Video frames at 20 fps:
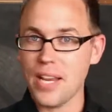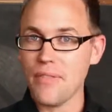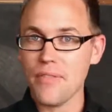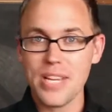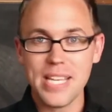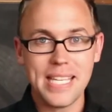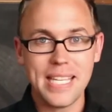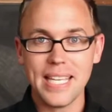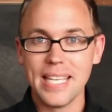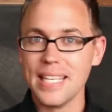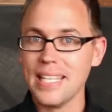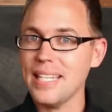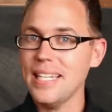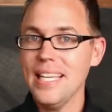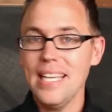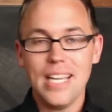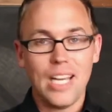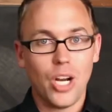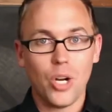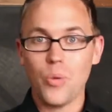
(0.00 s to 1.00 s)
every
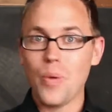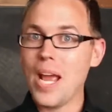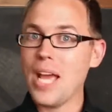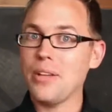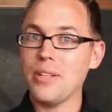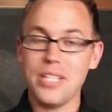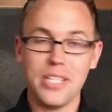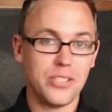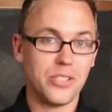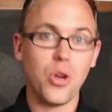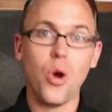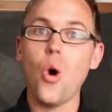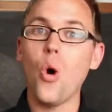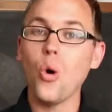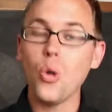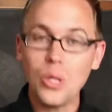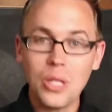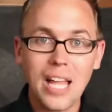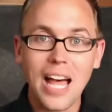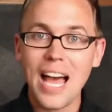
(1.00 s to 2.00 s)
kid around his
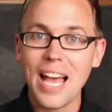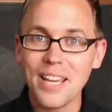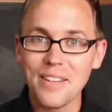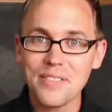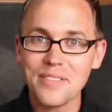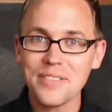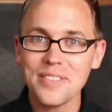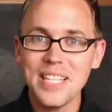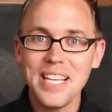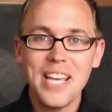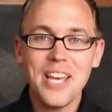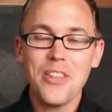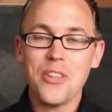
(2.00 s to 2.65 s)
whole life.